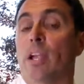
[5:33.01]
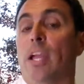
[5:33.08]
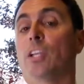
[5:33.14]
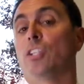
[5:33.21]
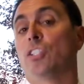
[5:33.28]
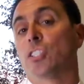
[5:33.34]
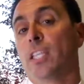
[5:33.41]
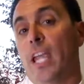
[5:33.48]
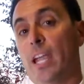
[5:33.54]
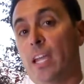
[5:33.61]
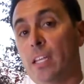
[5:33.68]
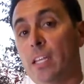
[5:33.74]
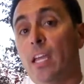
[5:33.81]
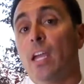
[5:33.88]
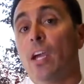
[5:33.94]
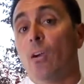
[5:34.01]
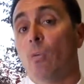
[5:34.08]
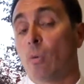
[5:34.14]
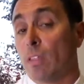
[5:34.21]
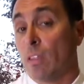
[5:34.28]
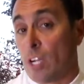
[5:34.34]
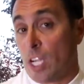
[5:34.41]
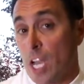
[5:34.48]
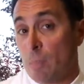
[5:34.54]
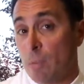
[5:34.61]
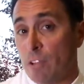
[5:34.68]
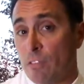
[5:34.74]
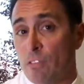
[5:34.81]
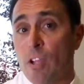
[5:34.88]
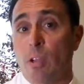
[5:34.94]
I understand where they're
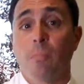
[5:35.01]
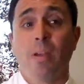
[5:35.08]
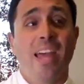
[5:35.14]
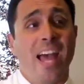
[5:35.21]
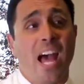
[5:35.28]
coming from,